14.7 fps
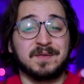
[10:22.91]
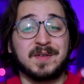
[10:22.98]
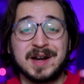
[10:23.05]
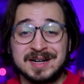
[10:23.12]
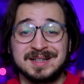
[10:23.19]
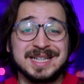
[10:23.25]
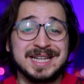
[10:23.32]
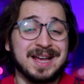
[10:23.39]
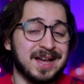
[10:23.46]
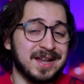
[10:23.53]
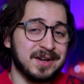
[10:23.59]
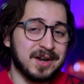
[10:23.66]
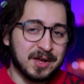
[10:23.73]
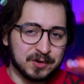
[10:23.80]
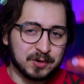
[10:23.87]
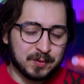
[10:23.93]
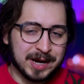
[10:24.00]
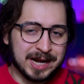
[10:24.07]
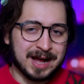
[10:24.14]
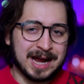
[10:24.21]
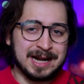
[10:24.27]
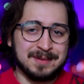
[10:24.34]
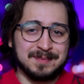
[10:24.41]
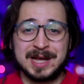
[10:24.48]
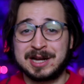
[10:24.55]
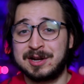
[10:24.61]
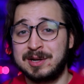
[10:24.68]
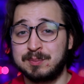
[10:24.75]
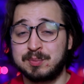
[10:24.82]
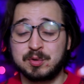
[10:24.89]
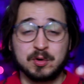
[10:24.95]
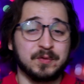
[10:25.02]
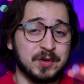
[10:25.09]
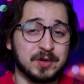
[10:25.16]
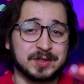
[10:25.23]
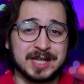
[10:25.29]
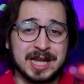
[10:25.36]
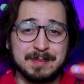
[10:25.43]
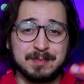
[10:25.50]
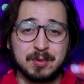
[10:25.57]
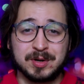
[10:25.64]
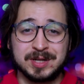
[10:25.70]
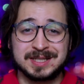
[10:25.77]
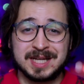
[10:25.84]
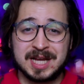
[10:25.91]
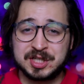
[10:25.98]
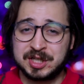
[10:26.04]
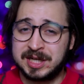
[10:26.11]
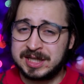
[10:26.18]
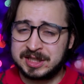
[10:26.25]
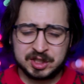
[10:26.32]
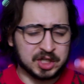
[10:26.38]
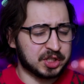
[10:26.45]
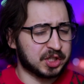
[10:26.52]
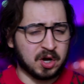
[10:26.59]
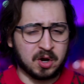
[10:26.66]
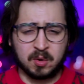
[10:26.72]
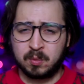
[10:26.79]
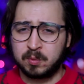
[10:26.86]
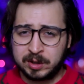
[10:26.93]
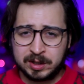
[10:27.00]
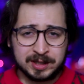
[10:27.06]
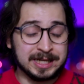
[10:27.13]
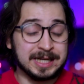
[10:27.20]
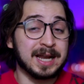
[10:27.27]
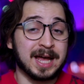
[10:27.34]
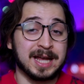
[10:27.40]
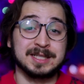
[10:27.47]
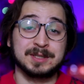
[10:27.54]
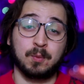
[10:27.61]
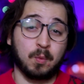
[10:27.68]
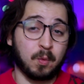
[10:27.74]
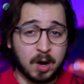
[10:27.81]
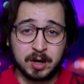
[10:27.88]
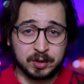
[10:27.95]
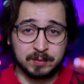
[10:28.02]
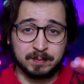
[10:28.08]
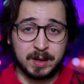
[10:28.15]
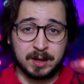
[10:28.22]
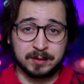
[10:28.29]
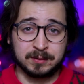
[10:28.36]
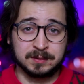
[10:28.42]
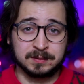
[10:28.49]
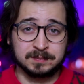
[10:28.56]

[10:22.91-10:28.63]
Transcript: Finally, another great item that can improve your skateboarding session is just a really nice water bottle.